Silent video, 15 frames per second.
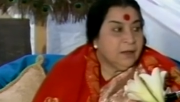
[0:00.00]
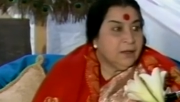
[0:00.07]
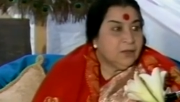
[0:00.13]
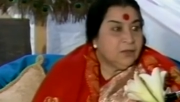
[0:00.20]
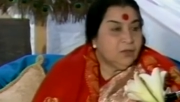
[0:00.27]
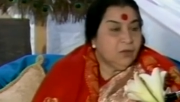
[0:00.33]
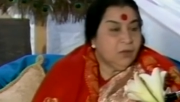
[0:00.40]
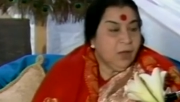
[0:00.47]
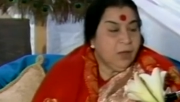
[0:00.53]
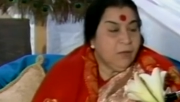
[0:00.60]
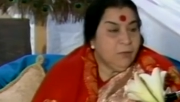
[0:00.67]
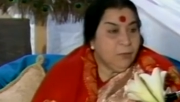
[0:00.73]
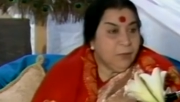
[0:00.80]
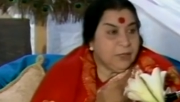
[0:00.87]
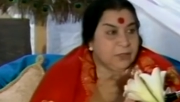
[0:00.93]
So a
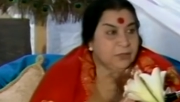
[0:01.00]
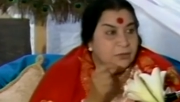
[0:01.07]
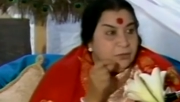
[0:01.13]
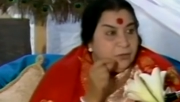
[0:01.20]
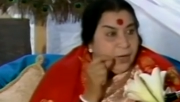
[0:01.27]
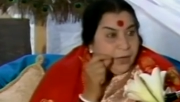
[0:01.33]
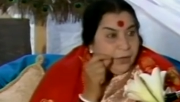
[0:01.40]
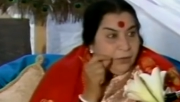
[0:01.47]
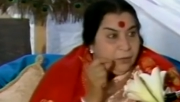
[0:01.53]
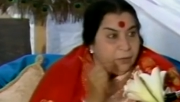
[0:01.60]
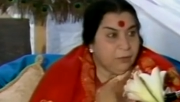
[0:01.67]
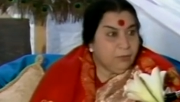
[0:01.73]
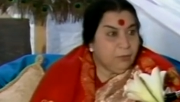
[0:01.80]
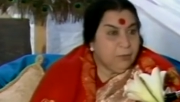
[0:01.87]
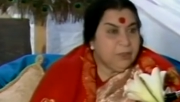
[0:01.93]
woman should try to
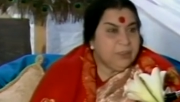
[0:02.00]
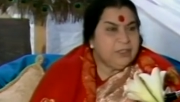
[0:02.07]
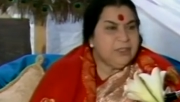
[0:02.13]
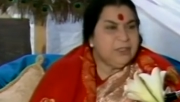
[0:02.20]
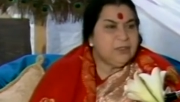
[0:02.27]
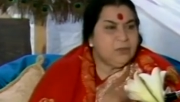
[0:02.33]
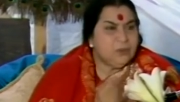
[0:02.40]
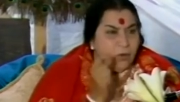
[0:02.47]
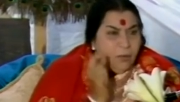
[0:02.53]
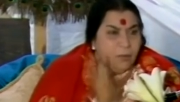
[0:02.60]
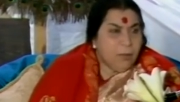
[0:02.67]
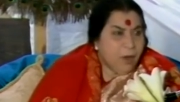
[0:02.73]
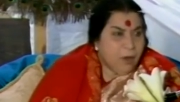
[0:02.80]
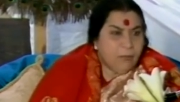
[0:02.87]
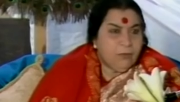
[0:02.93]
be a woman. She's so
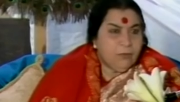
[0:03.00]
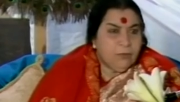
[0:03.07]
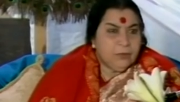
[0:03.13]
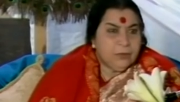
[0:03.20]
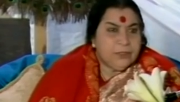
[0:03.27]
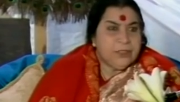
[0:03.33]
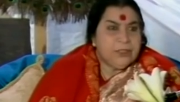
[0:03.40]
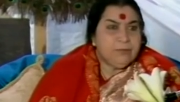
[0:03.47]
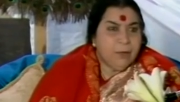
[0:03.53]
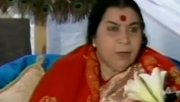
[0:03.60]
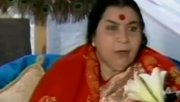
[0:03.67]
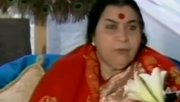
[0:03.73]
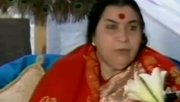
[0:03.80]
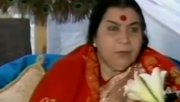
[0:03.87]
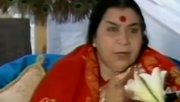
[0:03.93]
powerful. She's
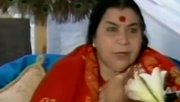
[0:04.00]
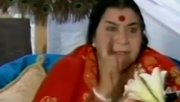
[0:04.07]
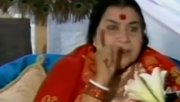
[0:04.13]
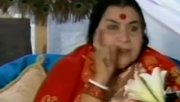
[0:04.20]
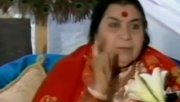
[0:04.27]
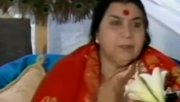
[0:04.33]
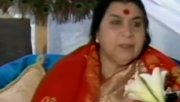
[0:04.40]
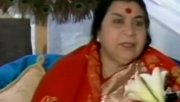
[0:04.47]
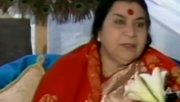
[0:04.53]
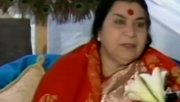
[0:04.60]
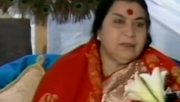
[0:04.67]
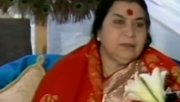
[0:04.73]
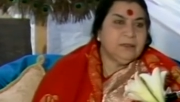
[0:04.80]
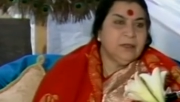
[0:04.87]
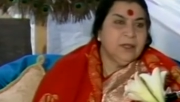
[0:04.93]
powerful like this Mother
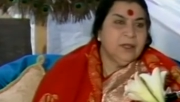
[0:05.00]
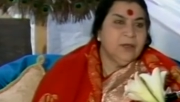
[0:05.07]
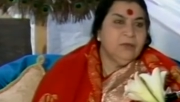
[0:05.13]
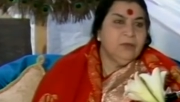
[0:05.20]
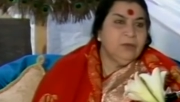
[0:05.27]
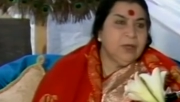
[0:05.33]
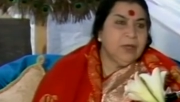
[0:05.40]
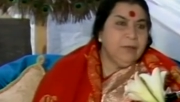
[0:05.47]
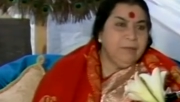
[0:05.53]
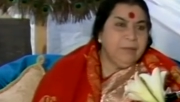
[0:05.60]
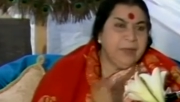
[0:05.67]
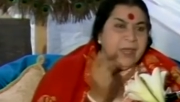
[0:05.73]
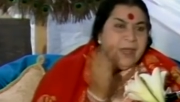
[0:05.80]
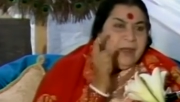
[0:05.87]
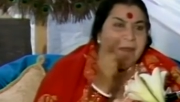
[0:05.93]
Earth, who can
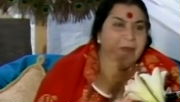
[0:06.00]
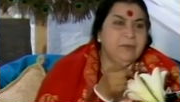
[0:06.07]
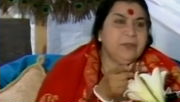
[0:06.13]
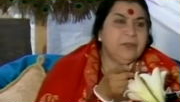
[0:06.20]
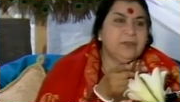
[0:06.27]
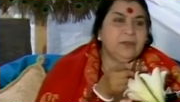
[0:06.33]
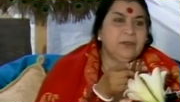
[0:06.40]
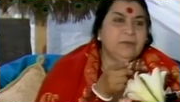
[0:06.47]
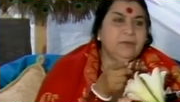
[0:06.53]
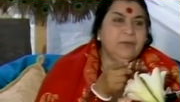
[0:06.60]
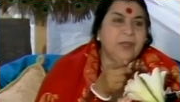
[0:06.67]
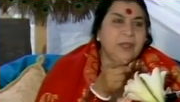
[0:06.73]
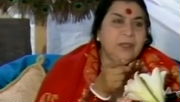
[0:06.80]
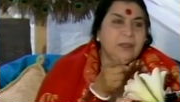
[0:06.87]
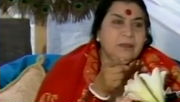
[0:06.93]
bear every sort of
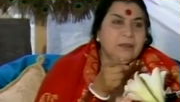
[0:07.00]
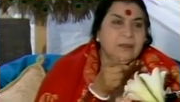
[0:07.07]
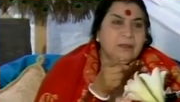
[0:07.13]
thing,